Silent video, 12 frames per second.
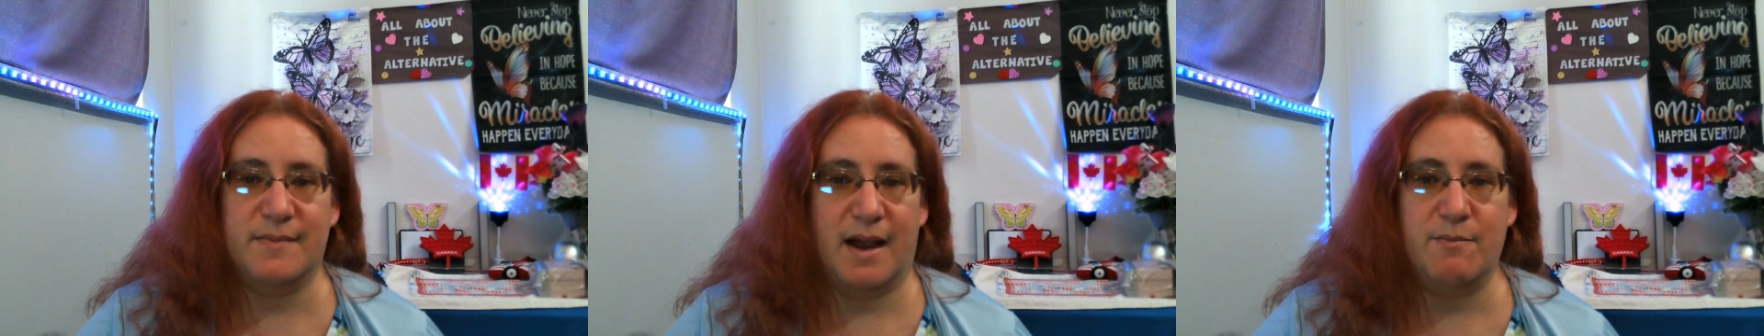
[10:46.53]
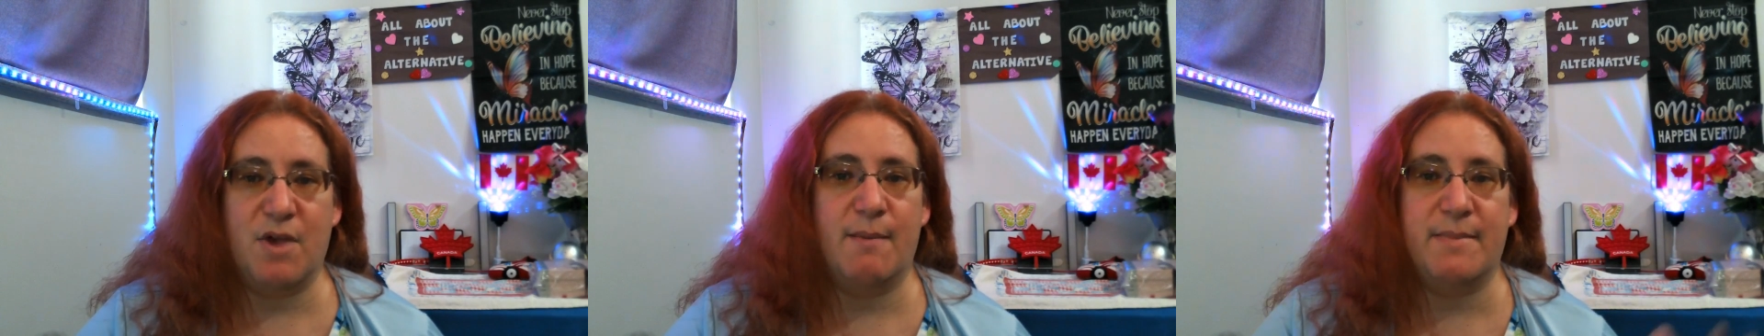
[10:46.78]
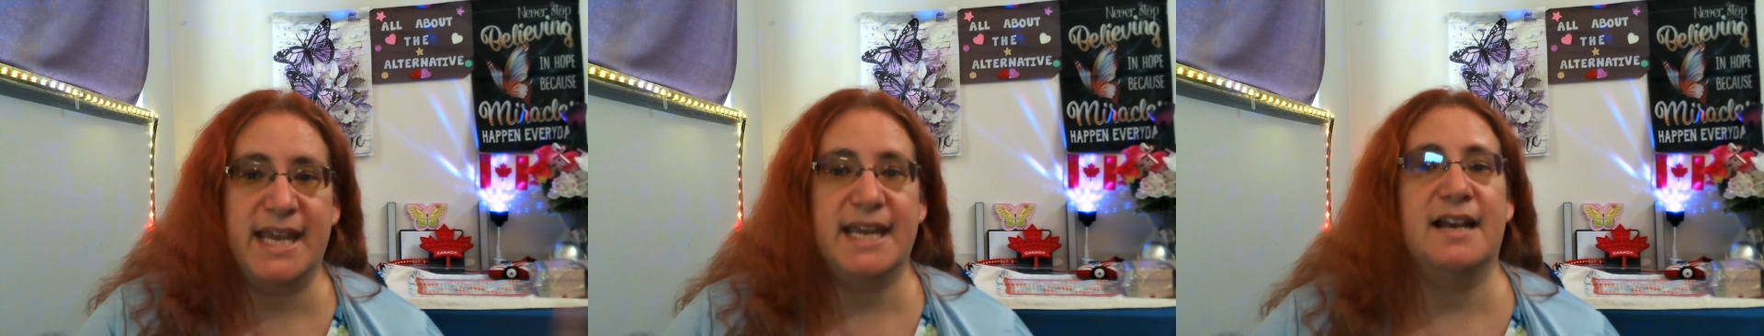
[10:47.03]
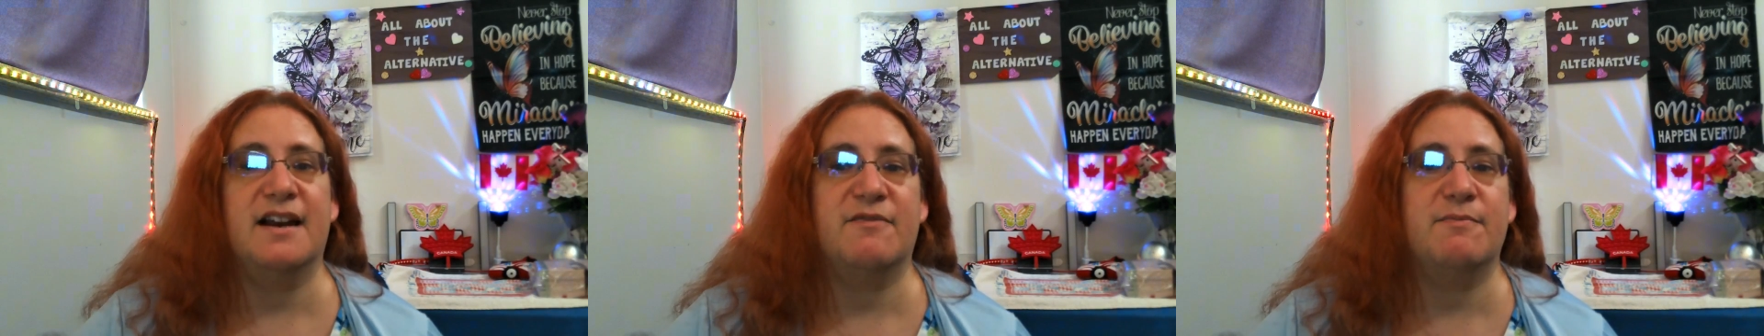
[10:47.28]
not
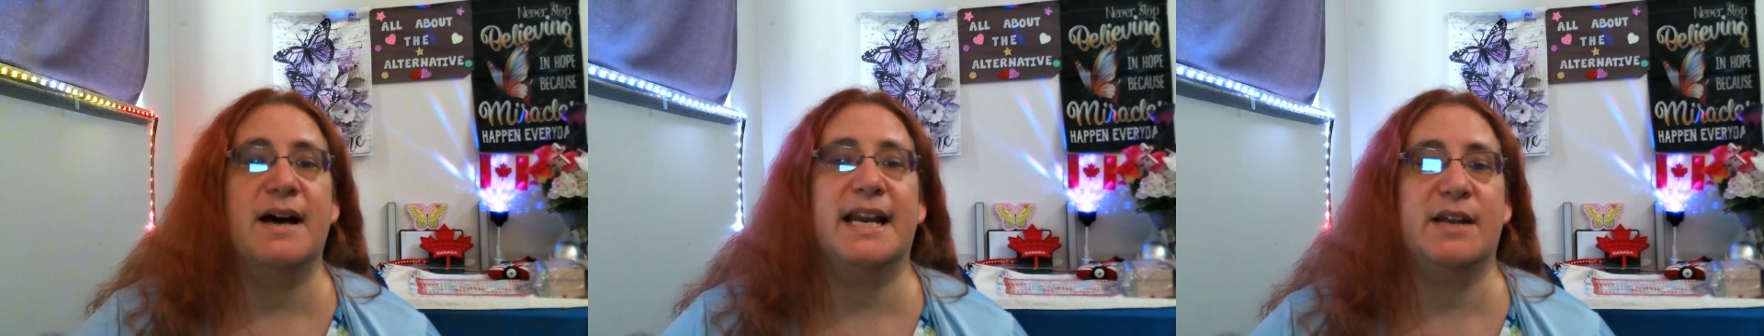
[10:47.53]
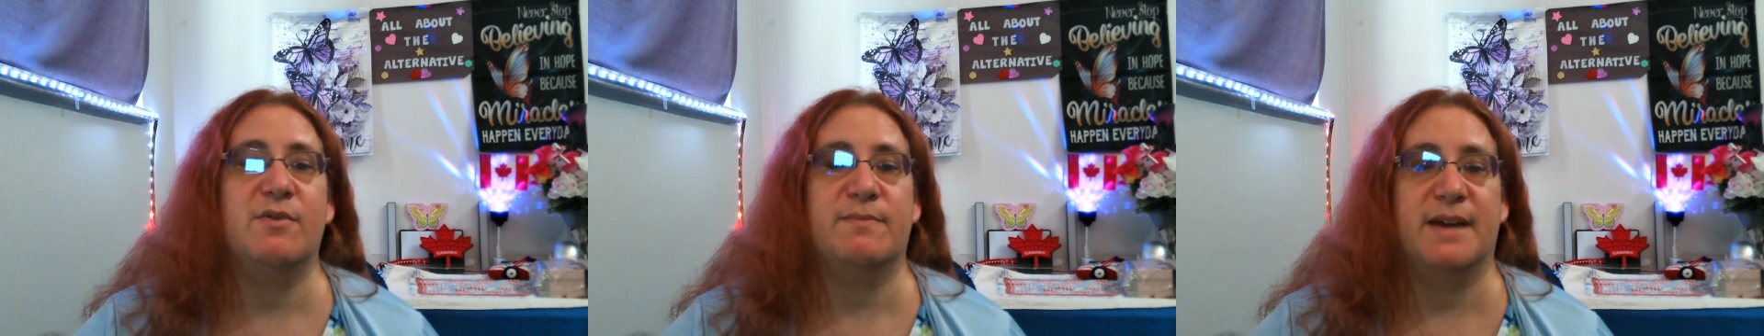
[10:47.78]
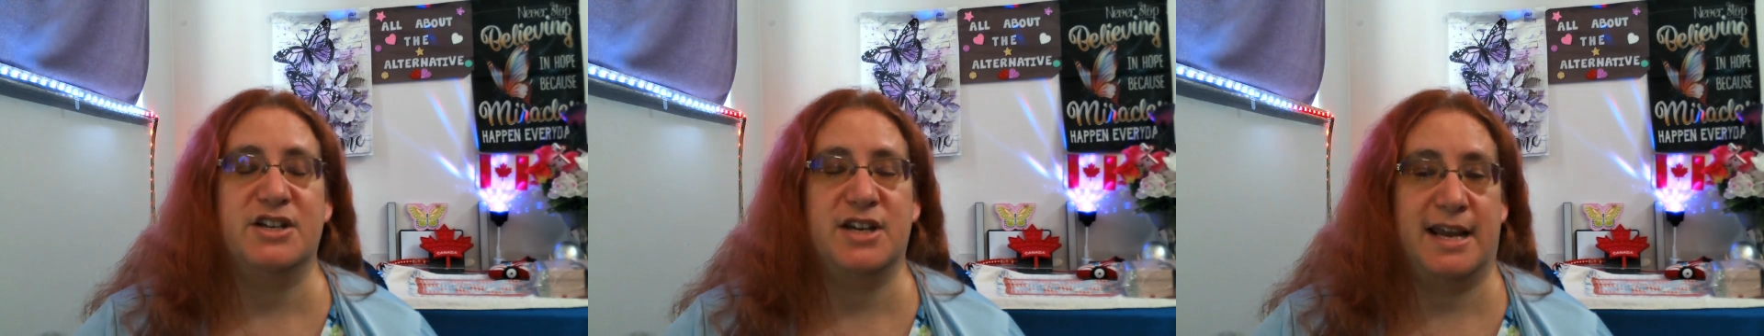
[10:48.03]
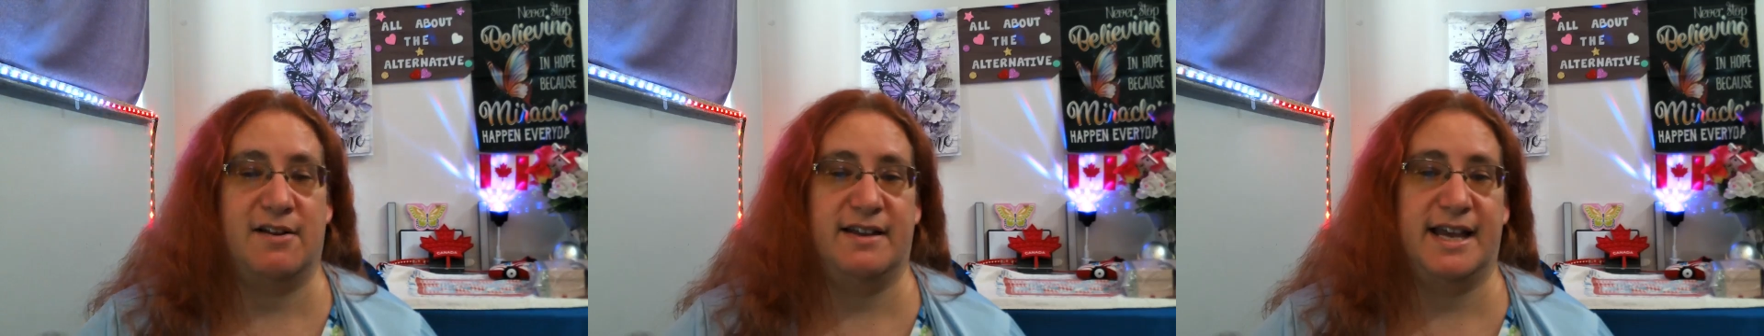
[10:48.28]
making enough money with my
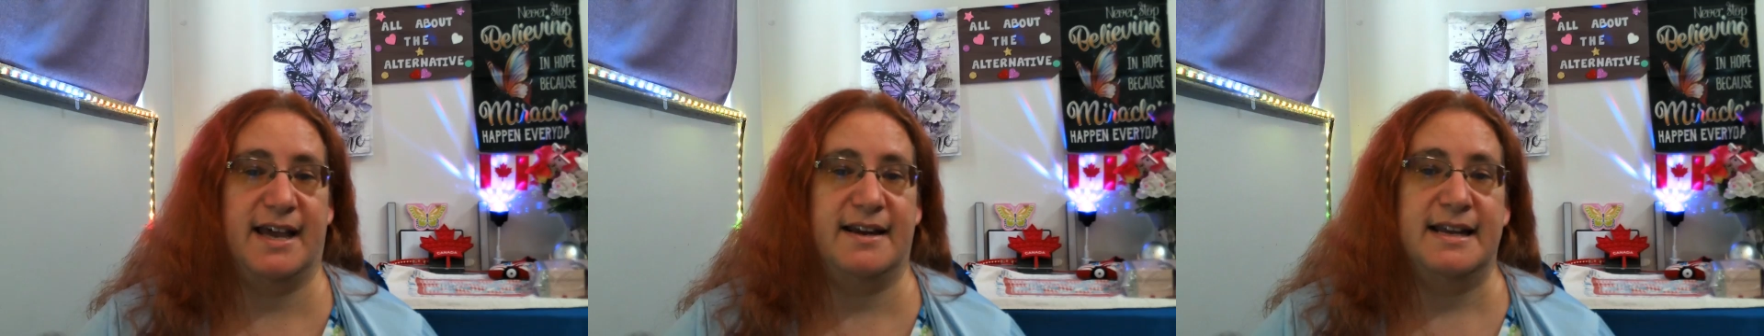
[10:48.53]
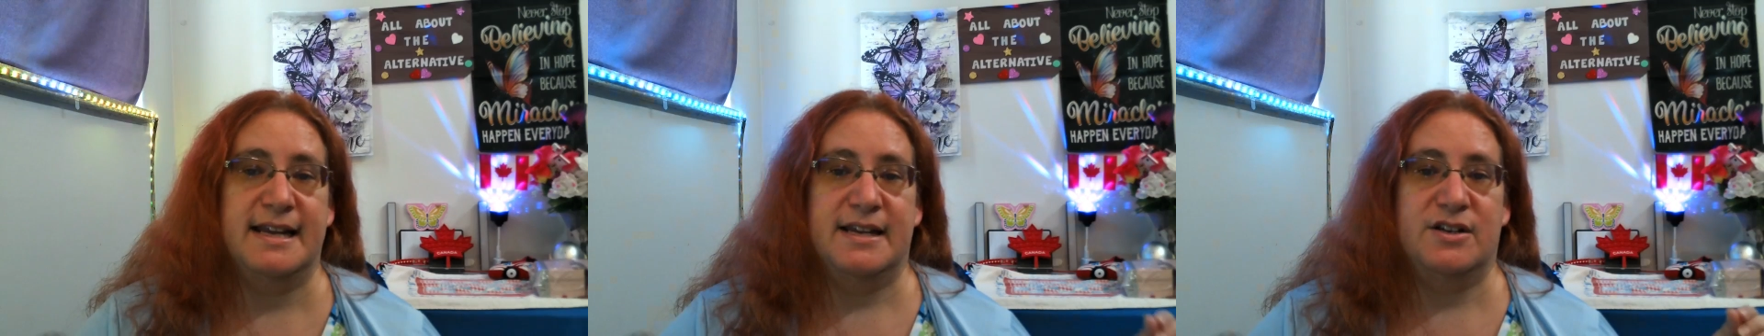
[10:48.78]
channel yet